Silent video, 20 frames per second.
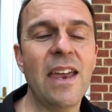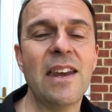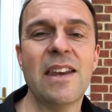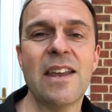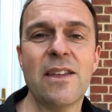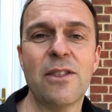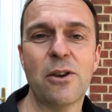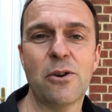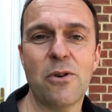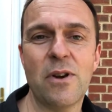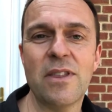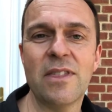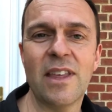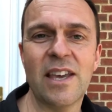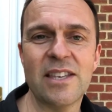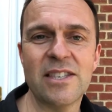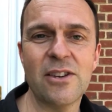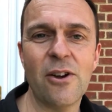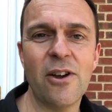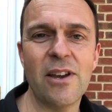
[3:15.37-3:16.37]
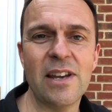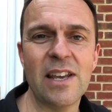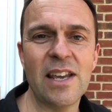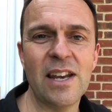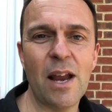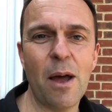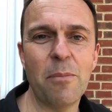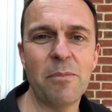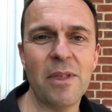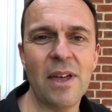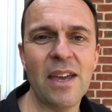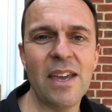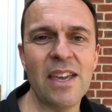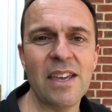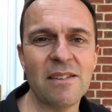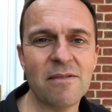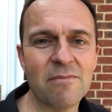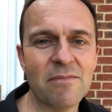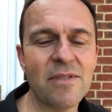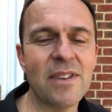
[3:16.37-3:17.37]
get near the green, they tidy it up,
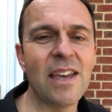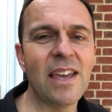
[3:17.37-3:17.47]
they